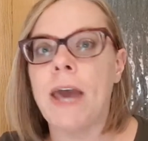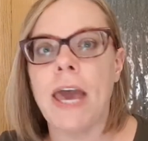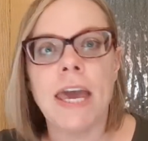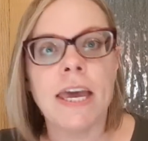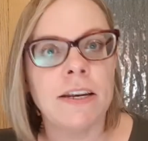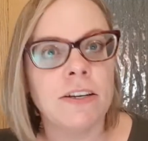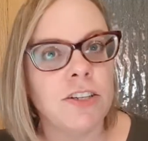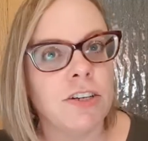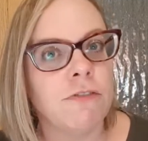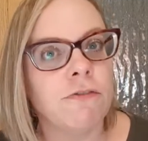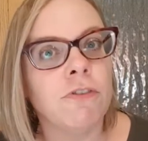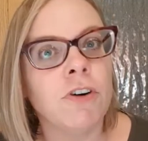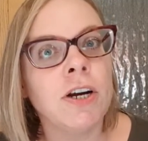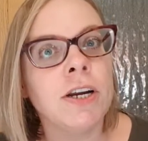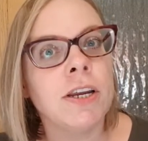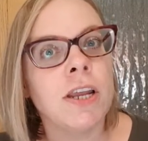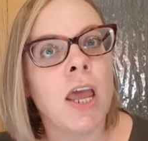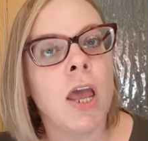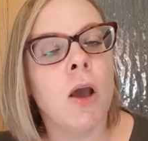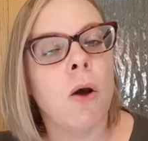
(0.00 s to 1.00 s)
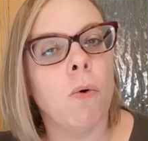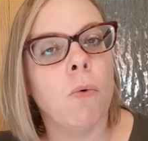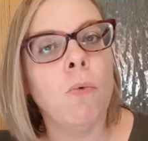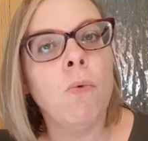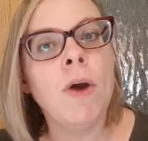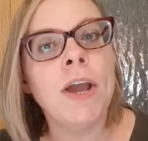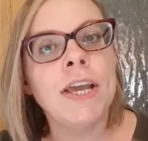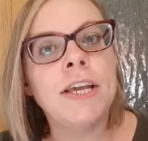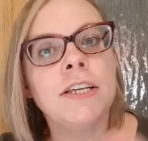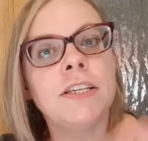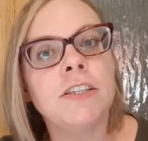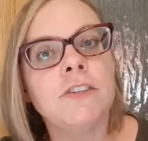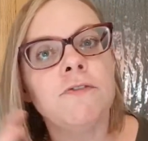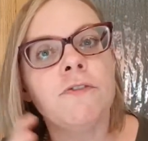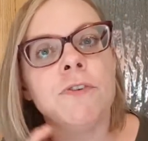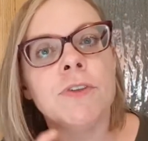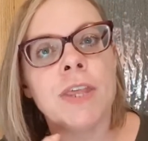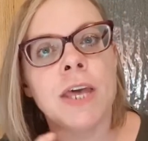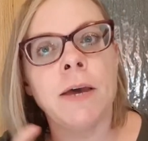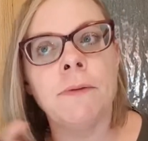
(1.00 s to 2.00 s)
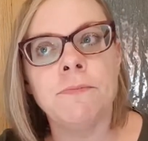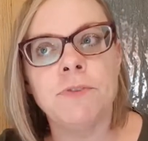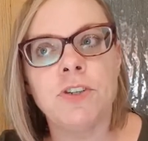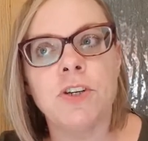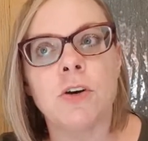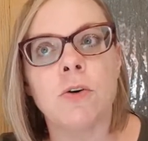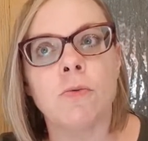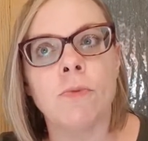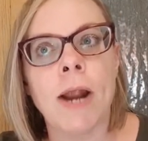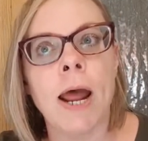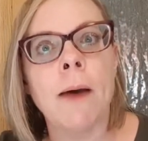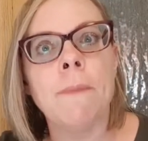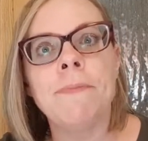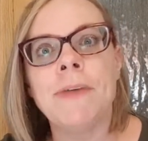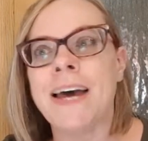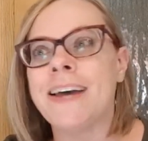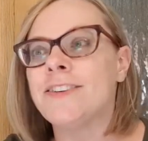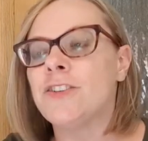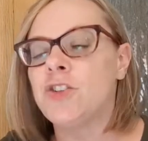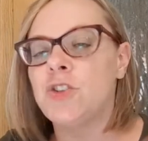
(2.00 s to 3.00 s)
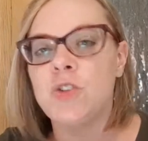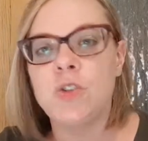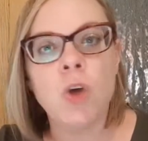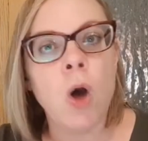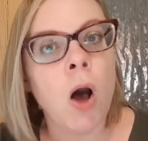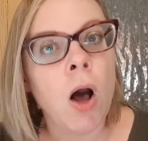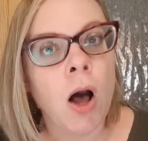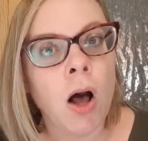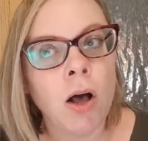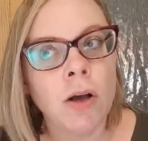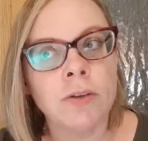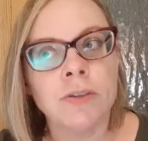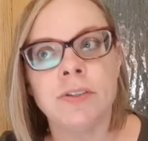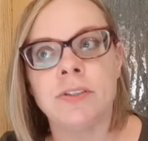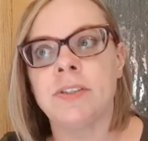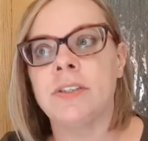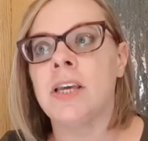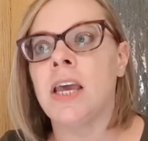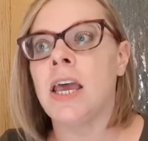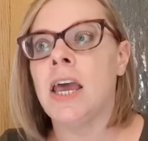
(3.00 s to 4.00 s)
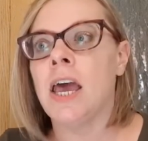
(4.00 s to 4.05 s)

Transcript: and different ways for them to grab that, songs,